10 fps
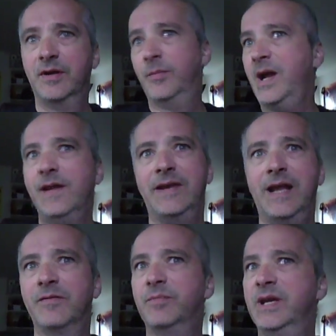I might even
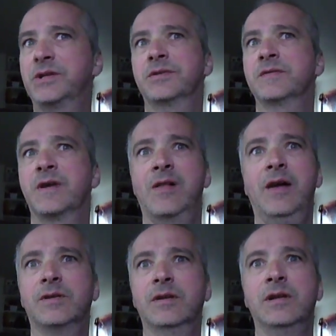have pictures. I'll
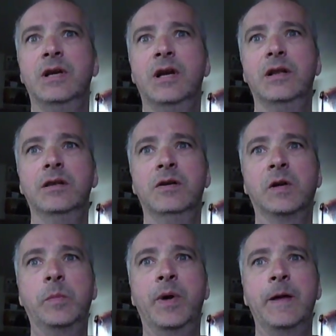have to
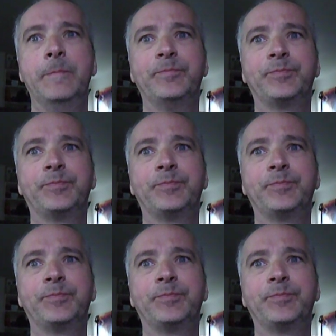look, but